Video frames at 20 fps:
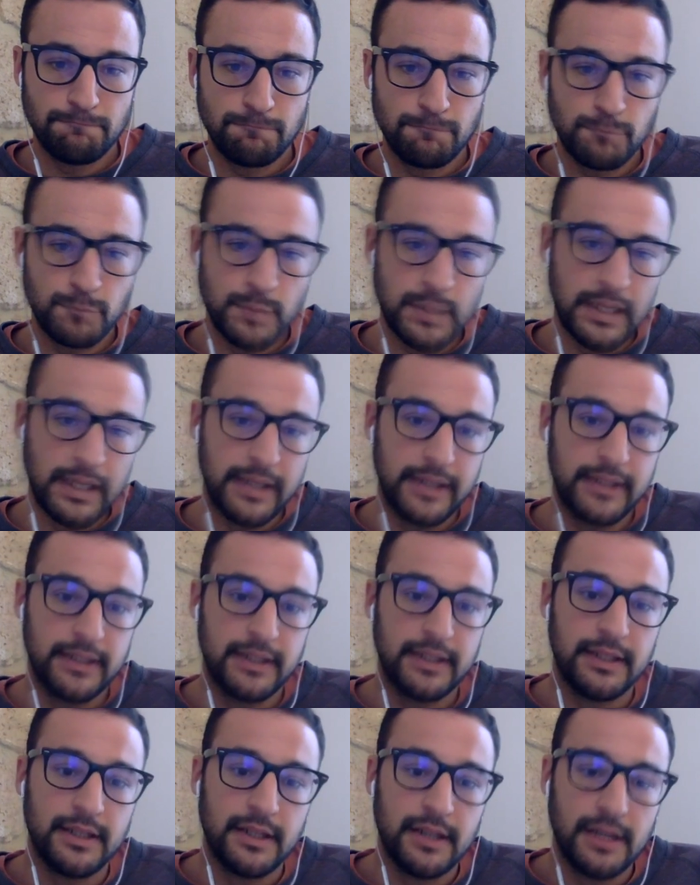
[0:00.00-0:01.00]
Vale.
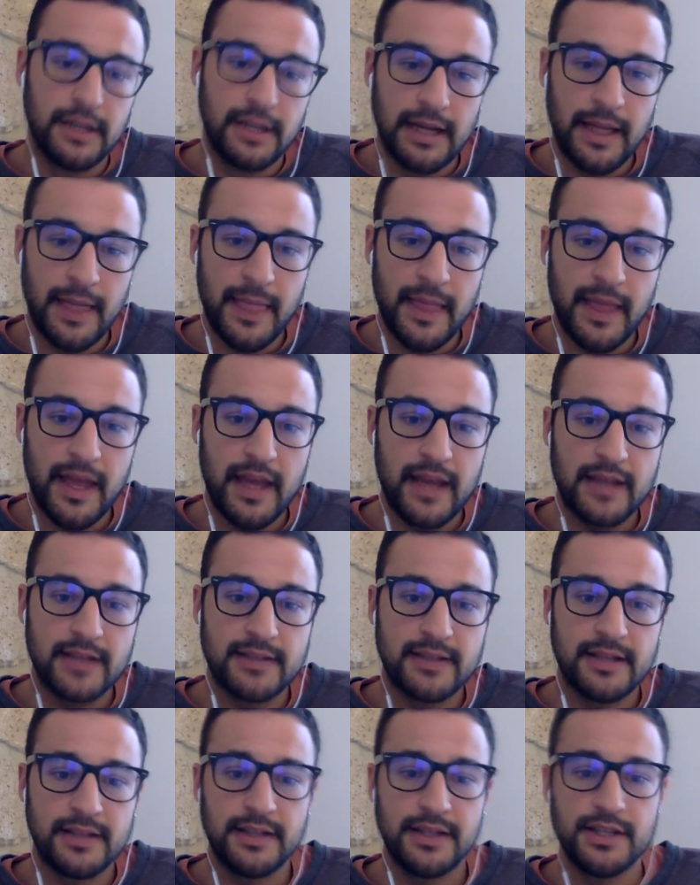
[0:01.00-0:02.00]
And then
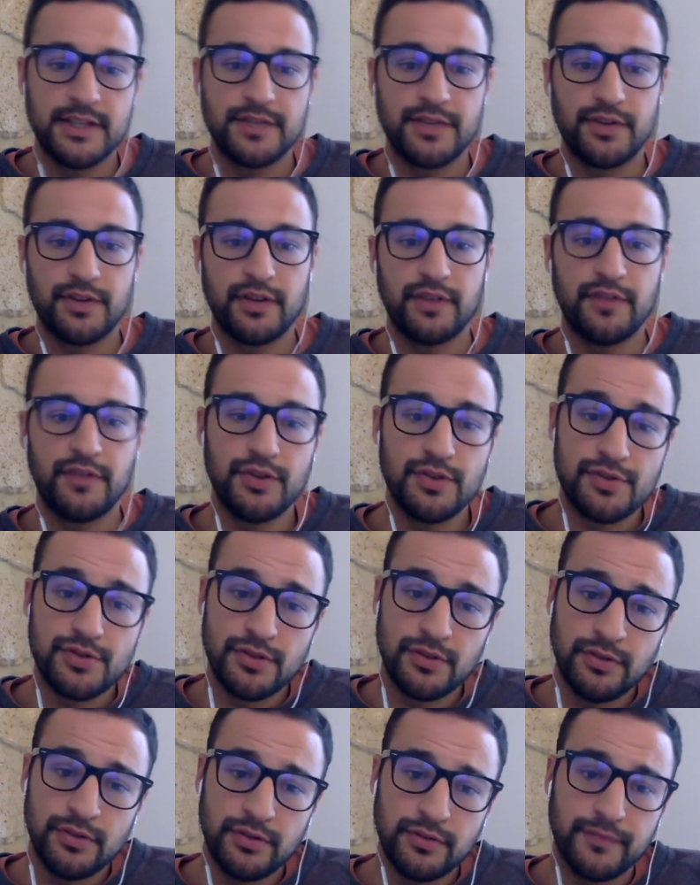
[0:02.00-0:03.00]
strategies for the
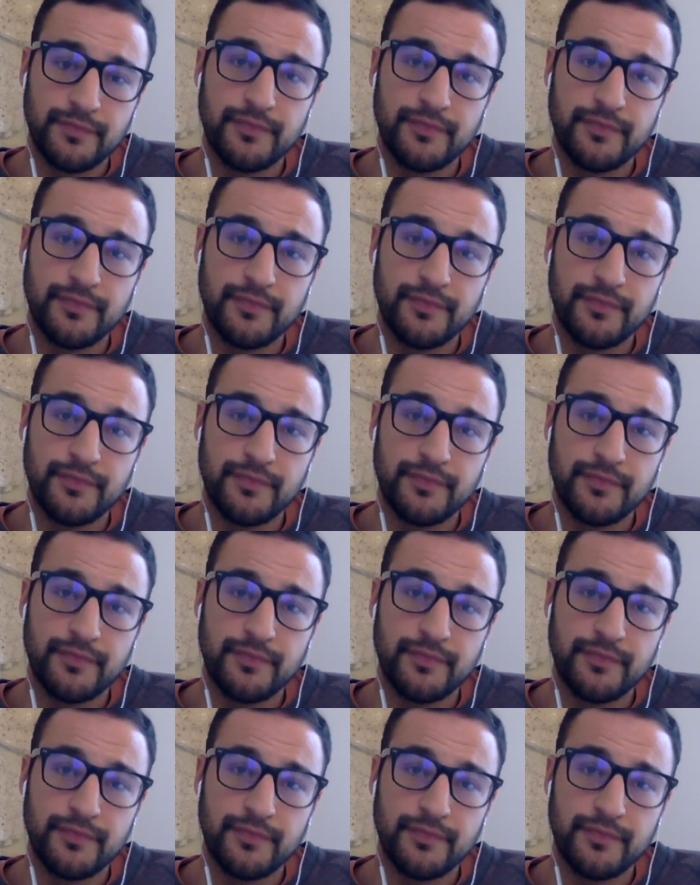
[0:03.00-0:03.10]
future.